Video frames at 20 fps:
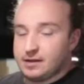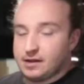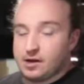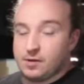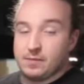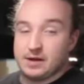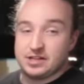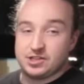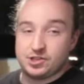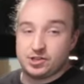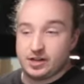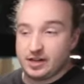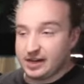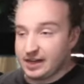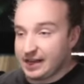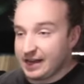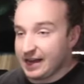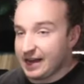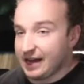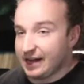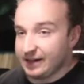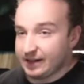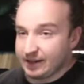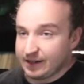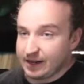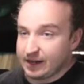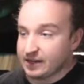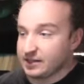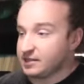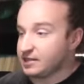I'll mention it again.
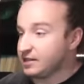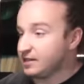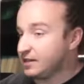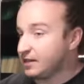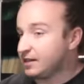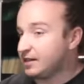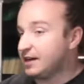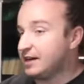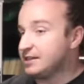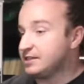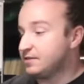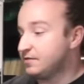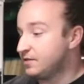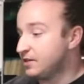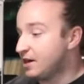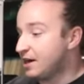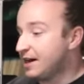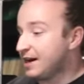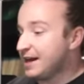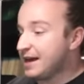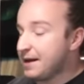Like I said, the clients have not